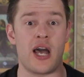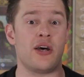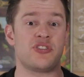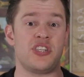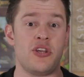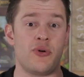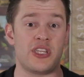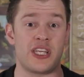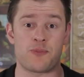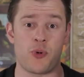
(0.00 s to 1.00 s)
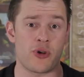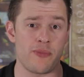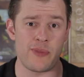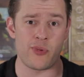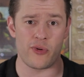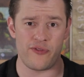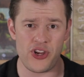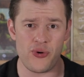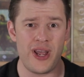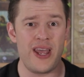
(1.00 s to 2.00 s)
I'll see you on the next Broken Meeple
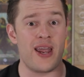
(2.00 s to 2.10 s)
review.